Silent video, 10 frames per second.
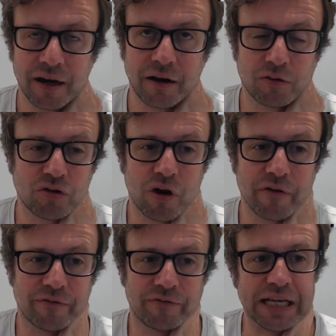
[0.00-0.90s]
and I'll try
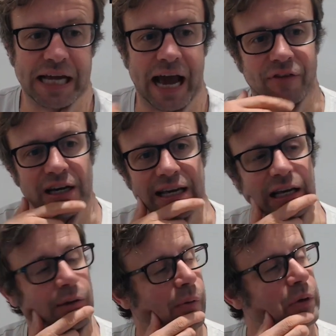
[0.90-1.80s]
and dig out the
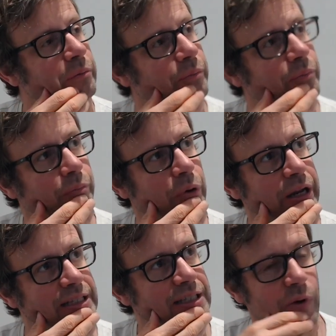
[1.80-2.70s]
link. I mean, we can put
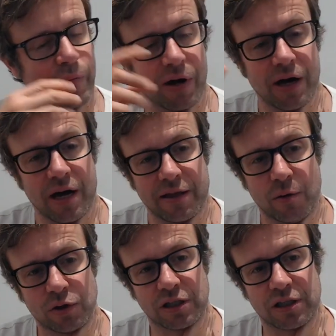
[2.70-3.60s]
it in somewhere. But there
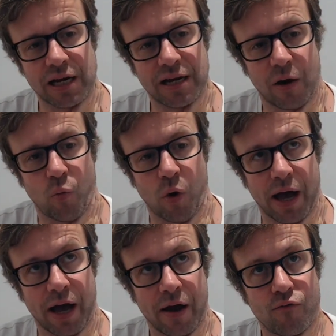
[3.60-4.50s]
was a study done
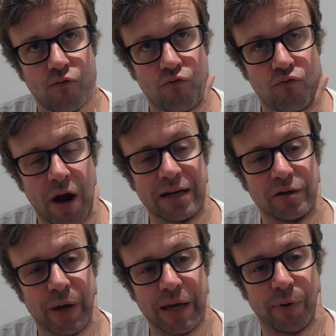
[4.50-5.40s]
where
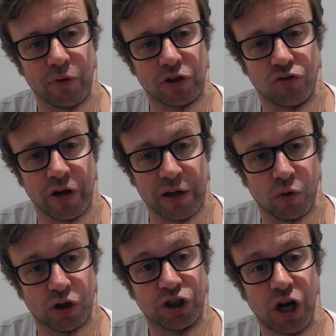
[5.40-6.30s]
random people on the street
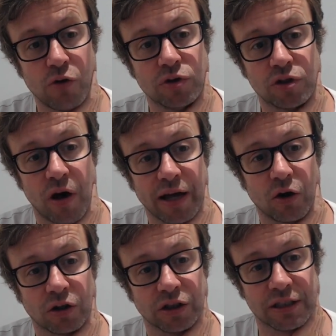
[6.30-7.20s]
were shown
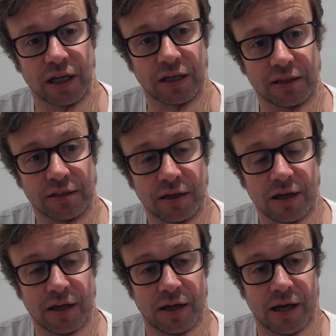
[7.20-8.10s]
psychology studies
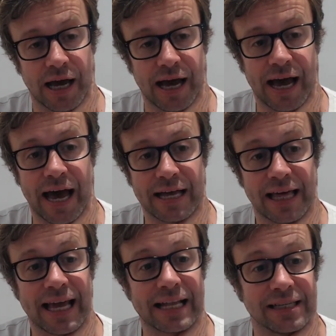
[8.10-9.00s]
and
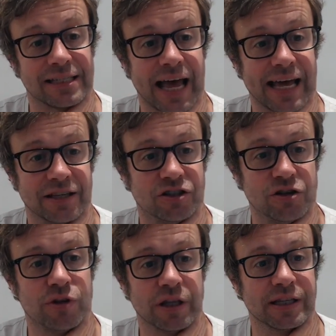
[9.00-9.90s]
they had to say, do
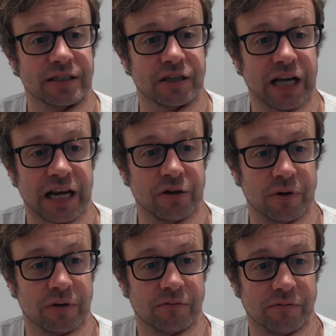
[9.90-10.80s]
you think this is a
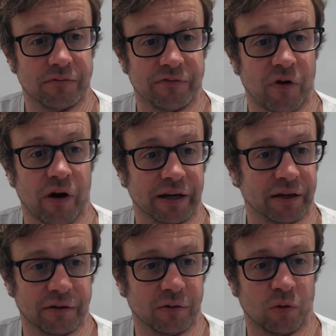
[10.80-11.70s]
genuine
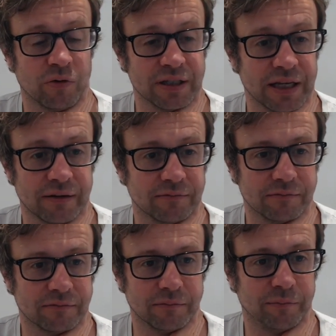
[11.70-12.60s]
finding or is it
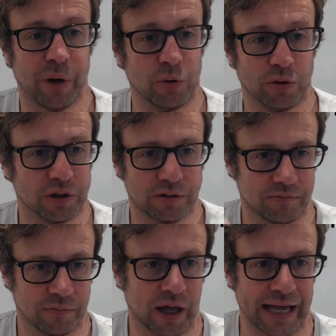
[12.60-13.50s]
bogus?
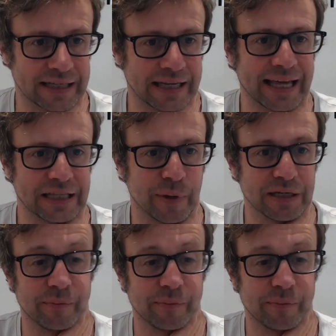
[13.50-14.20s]
Like, has it later been